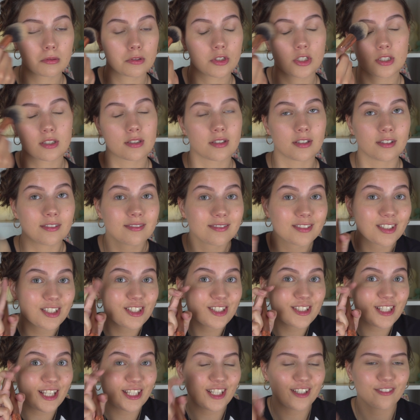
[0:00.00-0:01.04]
Just to
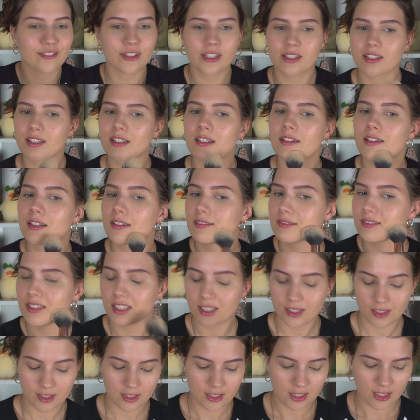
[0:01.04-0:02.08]
set everything.
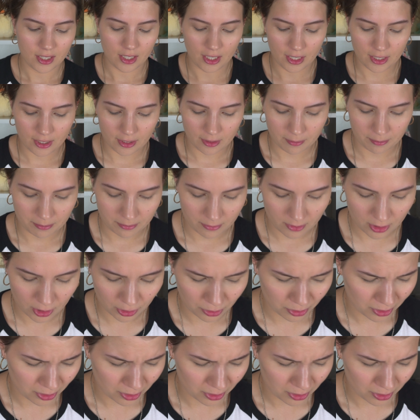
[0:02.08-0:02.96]
The